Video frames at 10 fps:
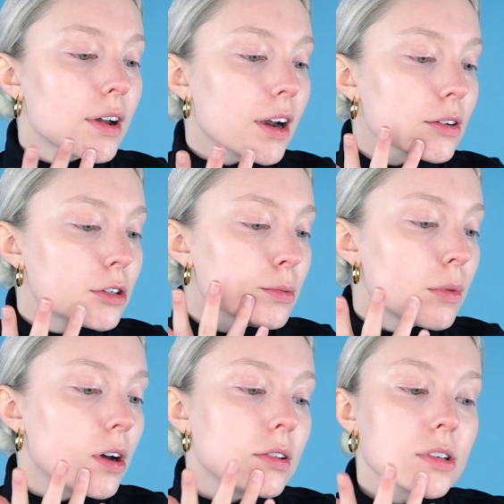care too
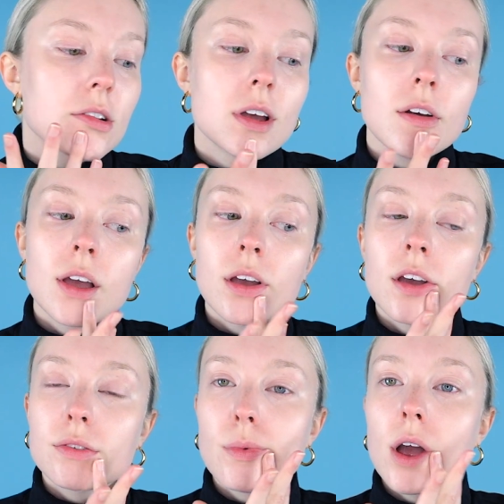much
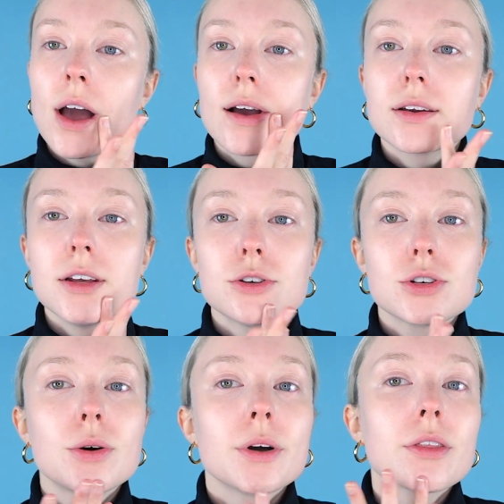if my acne is
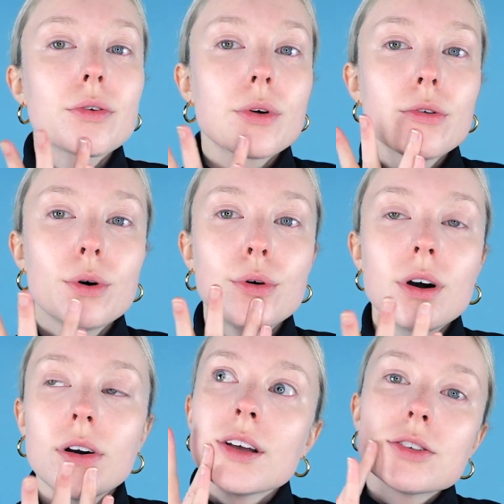showing
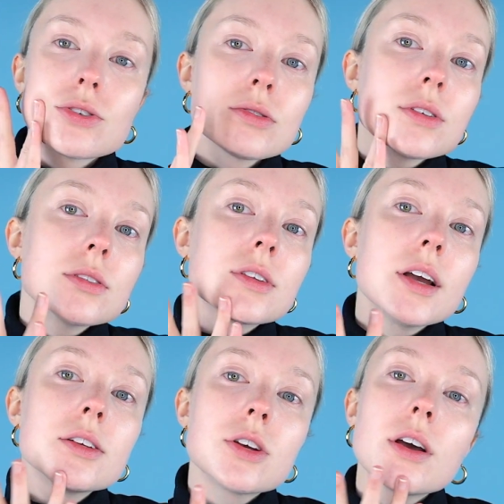through. It's just a
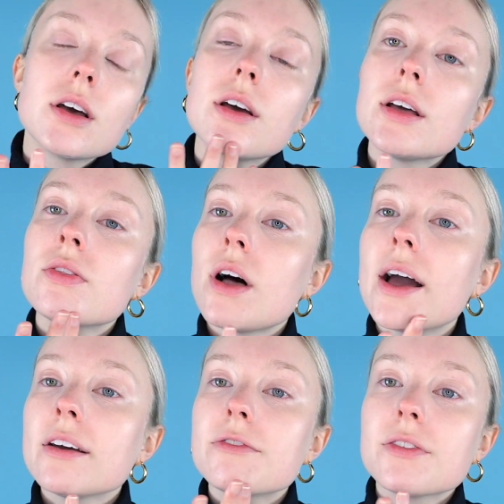stage in
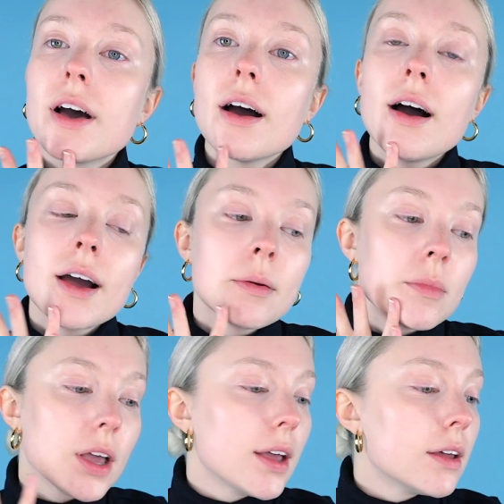life that
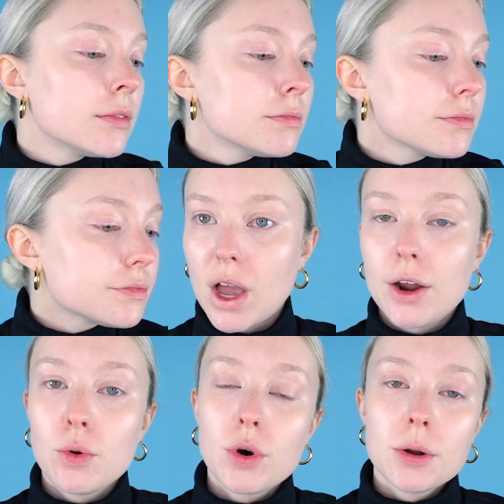I'm in. I
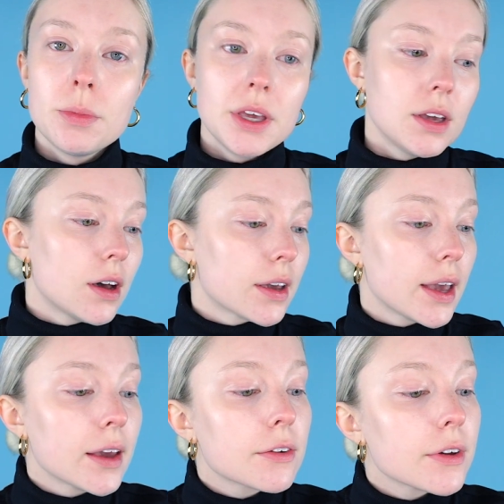don't wanna be a
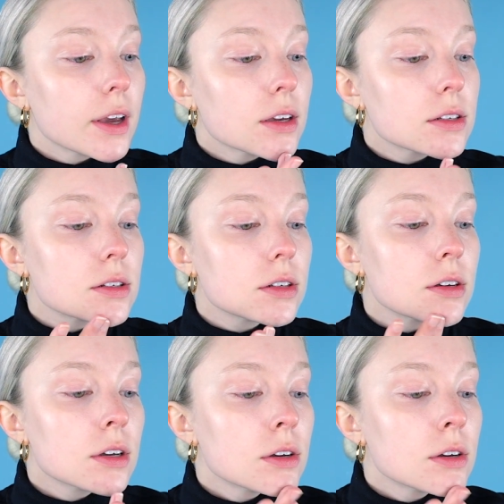cake face.